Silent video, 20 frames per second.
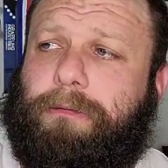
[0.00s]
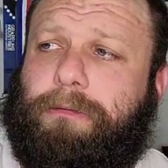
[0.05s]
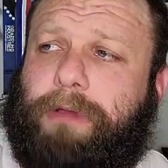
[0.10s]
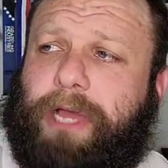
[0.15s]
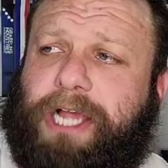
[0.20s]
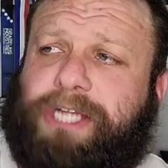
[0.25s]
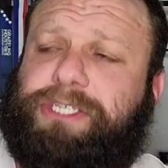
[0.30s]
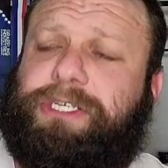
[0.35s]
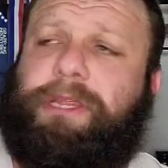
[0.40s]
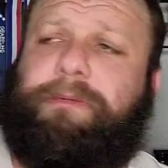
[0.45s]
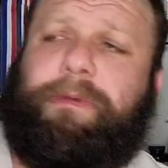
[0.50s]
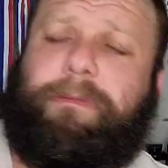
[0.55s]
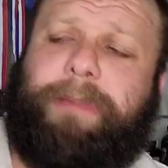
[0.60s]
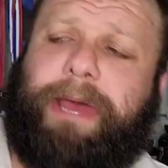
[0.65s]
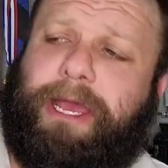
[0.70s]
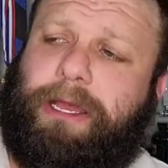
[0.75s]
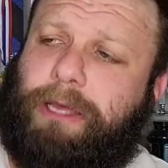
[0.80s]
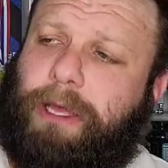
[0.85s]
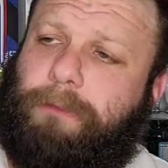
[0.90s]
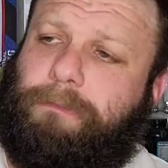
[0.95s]
actually let me
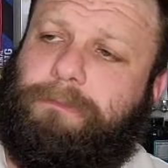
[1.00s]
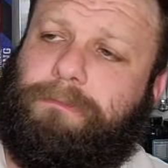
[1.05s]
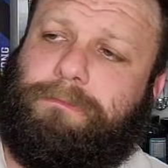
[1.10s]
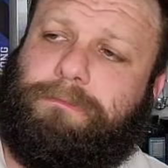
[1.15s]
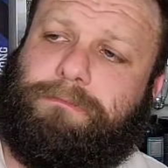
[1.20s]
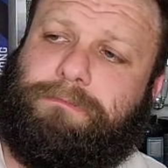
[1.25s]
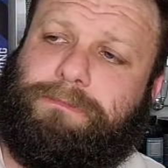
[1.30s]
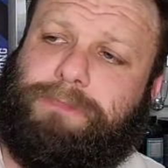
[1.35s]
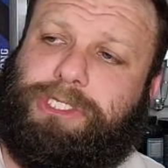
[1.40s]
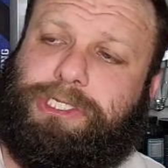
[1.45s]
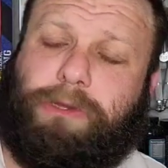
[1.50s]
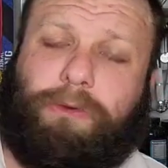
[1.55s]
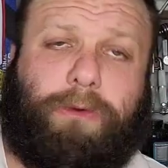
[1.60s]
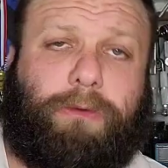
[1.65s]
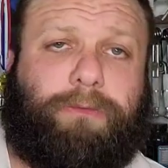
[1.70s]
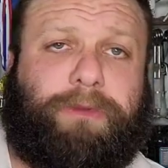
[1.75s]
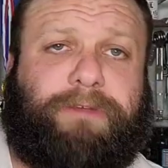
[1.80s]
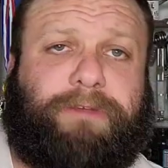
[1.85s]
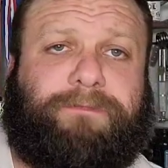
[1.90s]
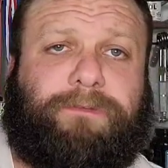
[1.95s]
back up. So
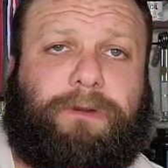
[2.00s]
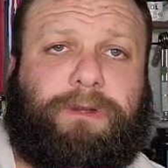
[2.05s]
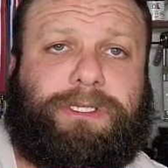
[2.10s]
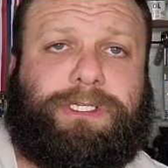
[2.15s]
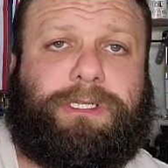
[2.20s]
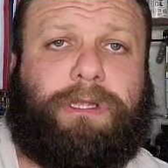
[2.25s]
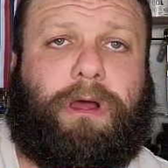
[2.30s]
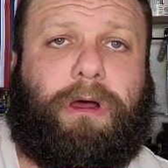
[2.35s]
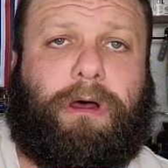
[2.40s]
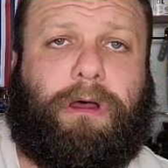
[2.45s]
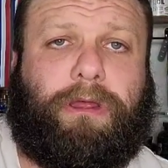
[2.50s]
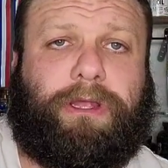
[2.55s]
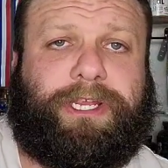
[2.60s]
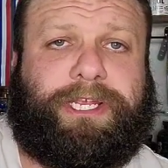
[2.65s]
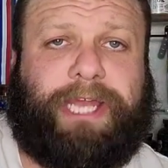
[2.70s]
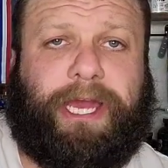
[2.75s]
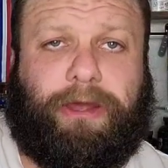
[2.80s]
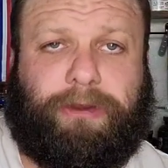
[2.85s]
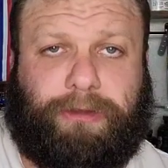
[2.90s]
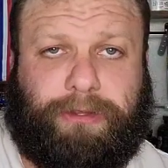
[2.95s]
when we first all
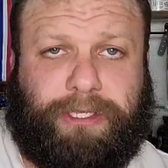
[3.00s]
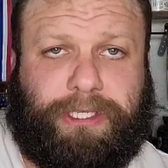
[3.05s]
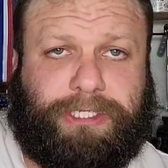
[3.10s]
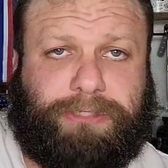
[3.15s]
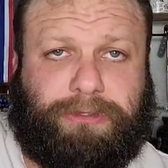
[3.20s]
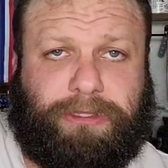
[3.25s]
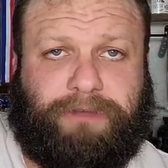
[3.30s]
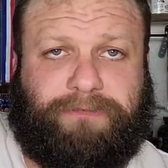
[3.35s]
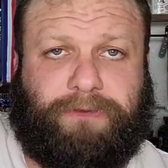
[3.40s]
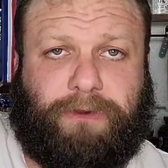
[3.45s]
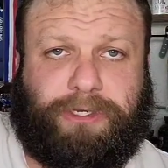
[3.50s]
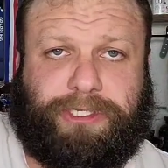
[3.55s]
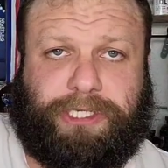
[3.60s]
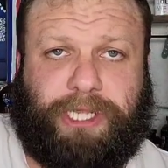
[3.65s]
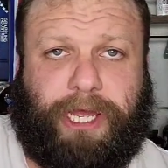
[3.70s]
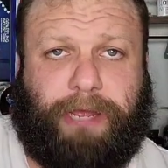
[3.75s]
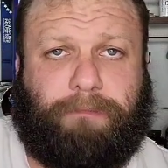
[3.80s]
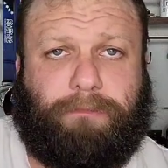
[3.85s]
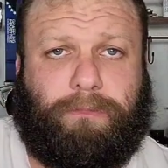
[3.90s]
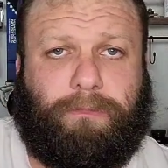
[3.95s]
encounter these for the first
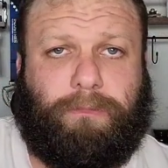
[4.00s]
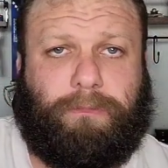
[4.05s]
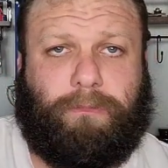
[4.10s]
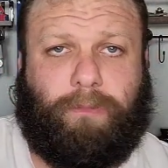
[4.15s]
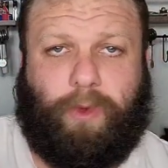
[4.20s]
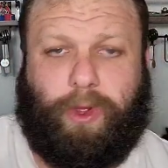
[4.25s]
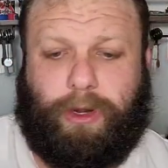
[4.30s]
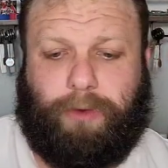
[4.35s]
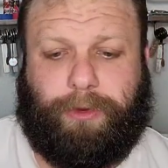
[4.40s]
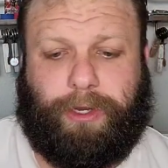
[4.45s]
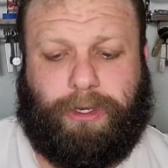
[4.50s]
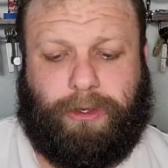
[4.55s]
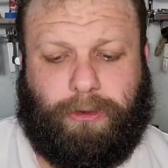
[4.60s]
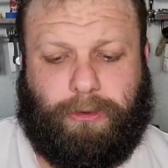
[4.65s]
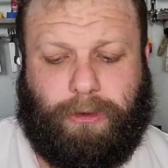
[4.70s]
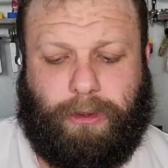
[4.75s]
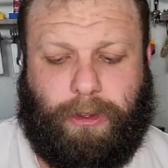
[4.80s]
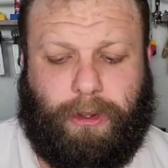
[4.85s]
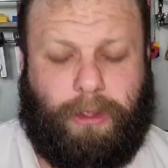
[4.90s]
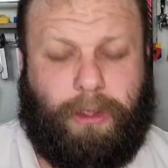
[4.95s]
time, what do?
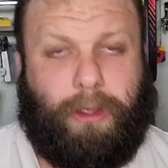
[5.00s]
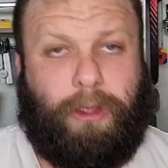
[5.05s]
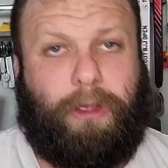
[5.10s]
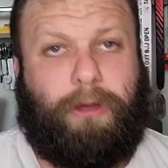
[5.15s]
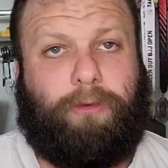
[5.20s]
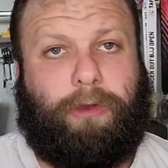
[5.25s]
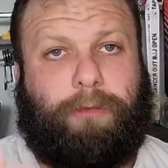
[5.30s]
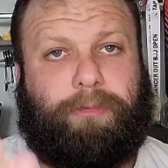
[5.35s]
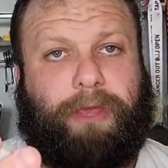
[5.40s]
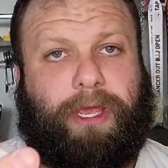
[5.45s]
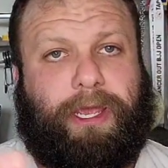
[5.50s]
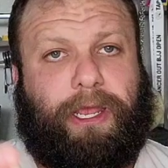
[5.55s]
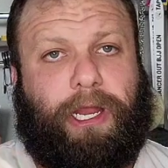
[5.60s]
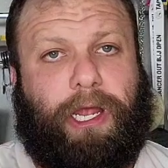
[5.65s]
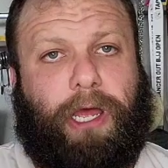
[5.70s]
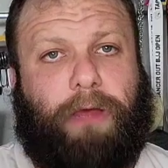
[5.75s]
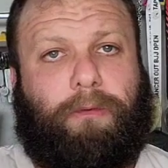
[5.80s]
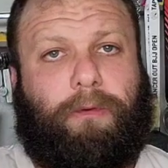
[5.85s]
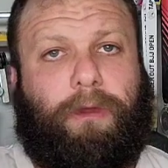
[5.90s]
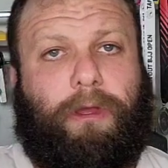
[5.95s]
We pick it
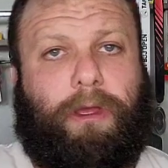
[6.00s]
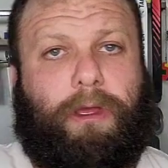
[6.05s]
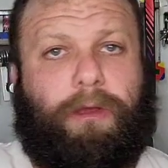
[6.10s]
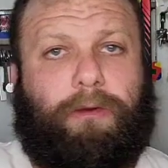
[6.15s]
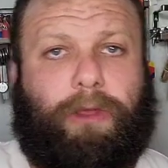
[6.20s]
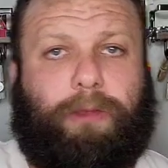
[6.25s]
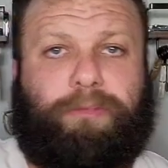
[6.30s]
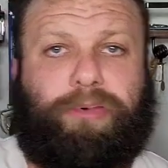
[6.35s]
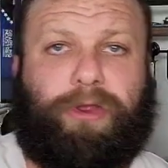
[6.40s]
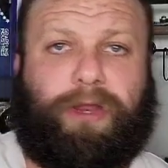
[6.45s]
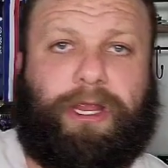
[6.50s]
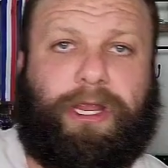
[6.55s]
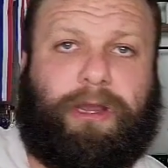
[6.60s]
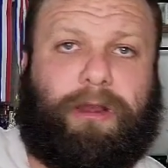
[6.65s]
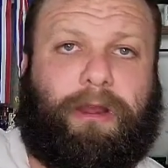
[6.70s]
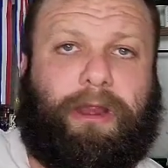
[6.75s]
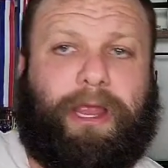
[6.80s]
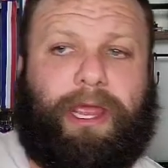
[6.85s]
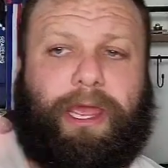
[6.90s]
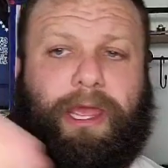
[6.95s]
up, we put it in
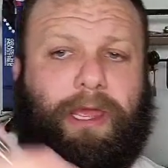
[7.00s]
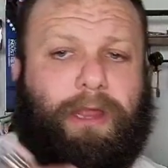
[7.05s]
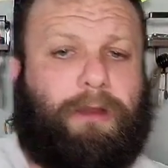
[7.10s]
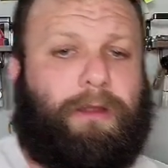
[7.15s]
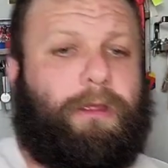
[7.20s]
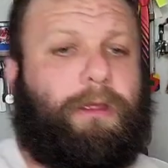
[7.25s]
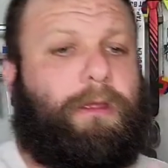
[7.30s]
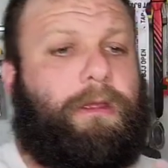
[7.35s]
our hand,